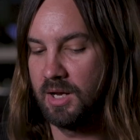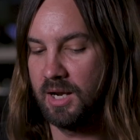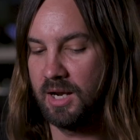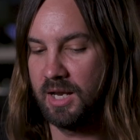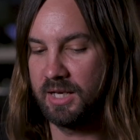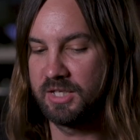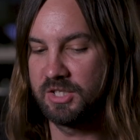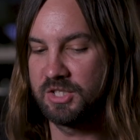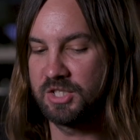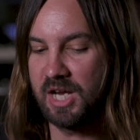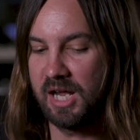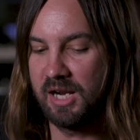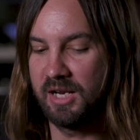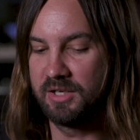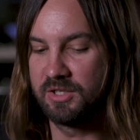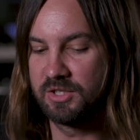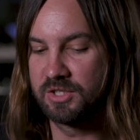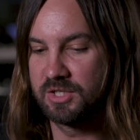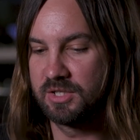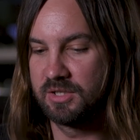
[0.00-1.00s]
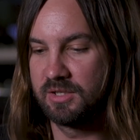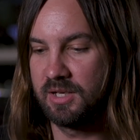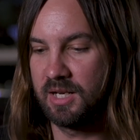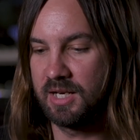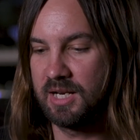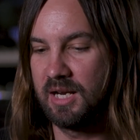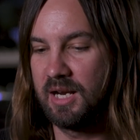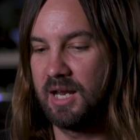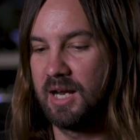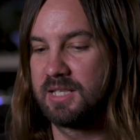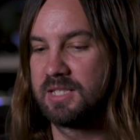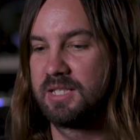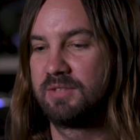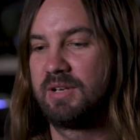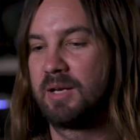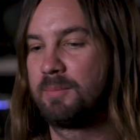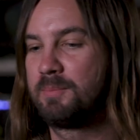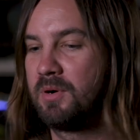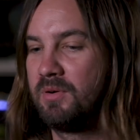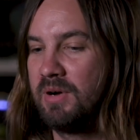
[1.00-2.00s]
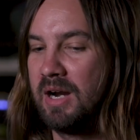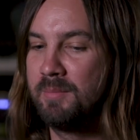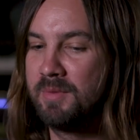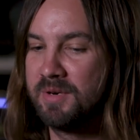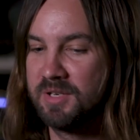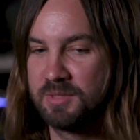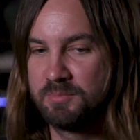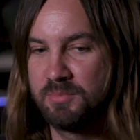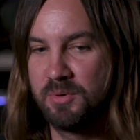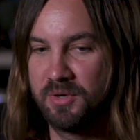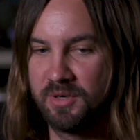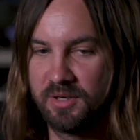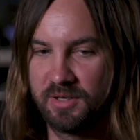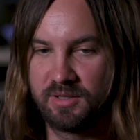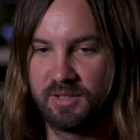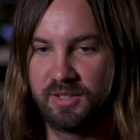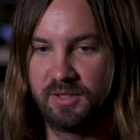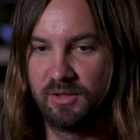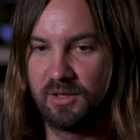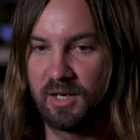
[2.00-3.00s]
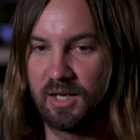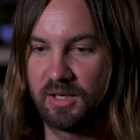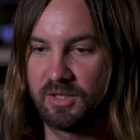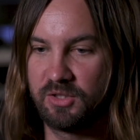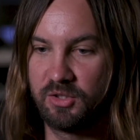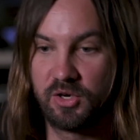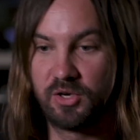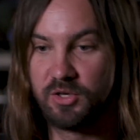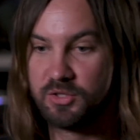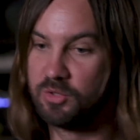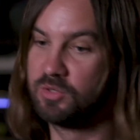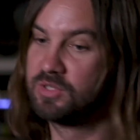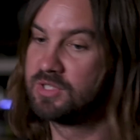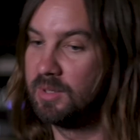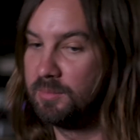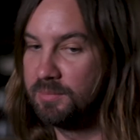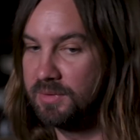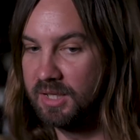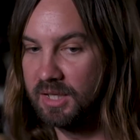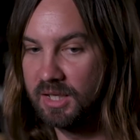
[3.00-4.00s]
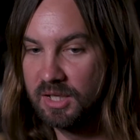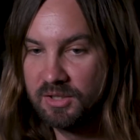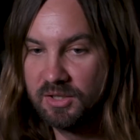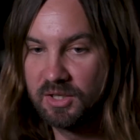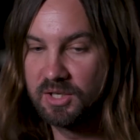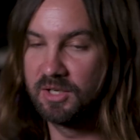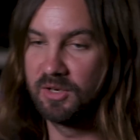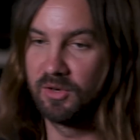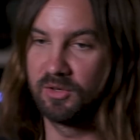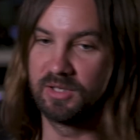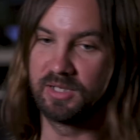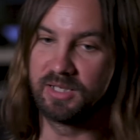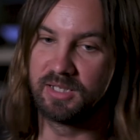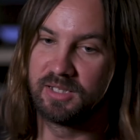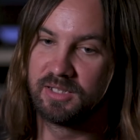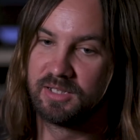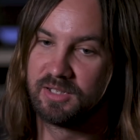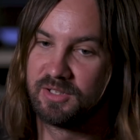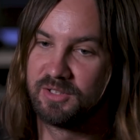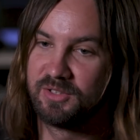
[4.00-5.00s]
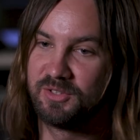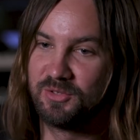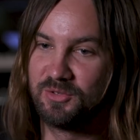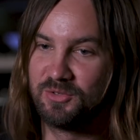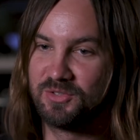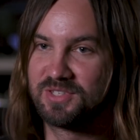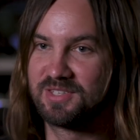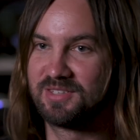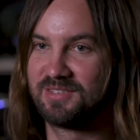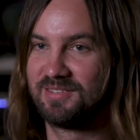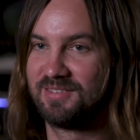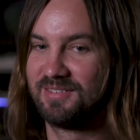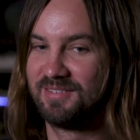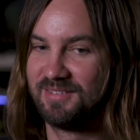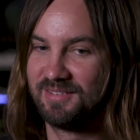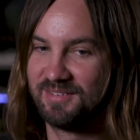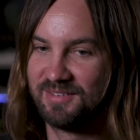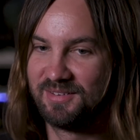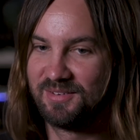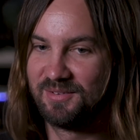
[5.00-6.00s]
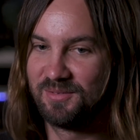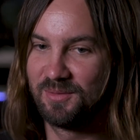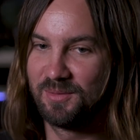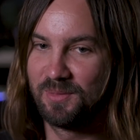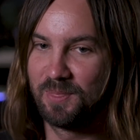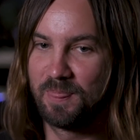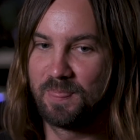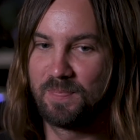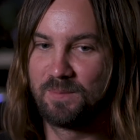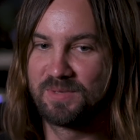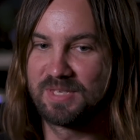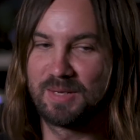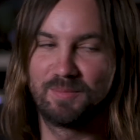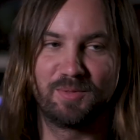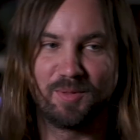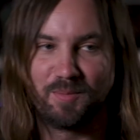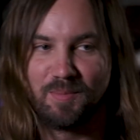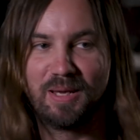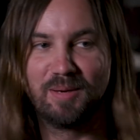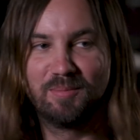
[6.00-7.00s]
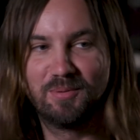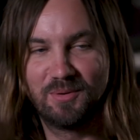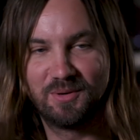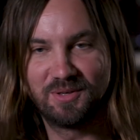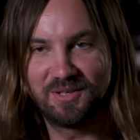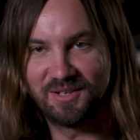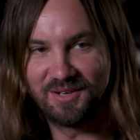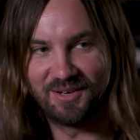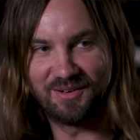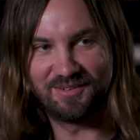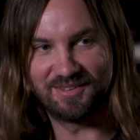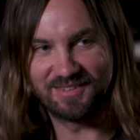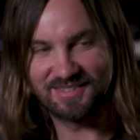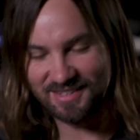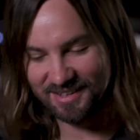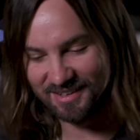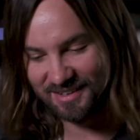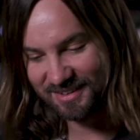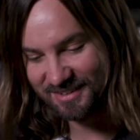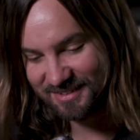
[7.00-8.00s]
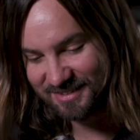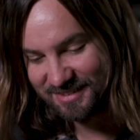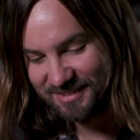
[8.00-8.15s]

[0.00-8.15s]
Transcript: I like a challenge. Like, I like sort of like parameters put in it. You know, like you got to do something and you can only use some of the people. You know, it's like